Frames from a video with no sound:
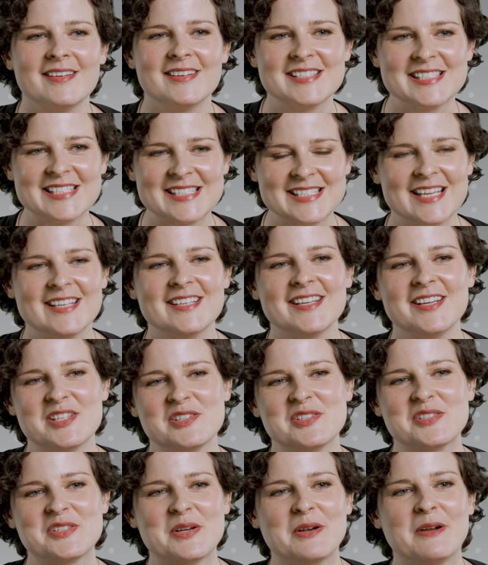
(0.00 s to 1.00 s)
skin
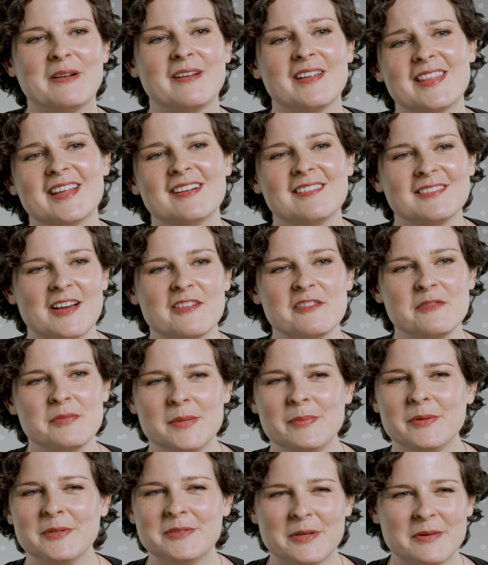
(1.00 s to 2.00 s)
concern that a lot of
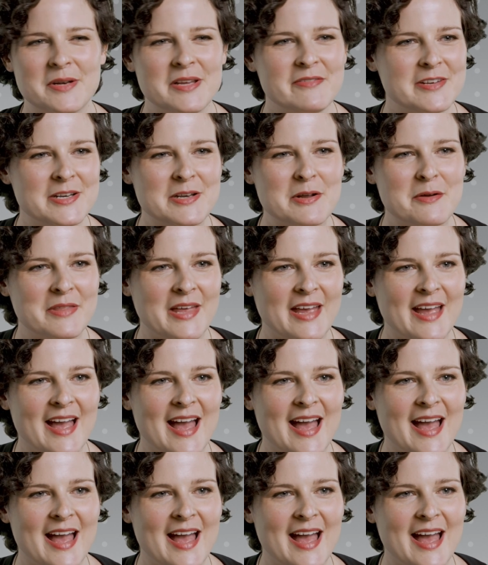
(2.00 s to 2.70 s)
people don't even know they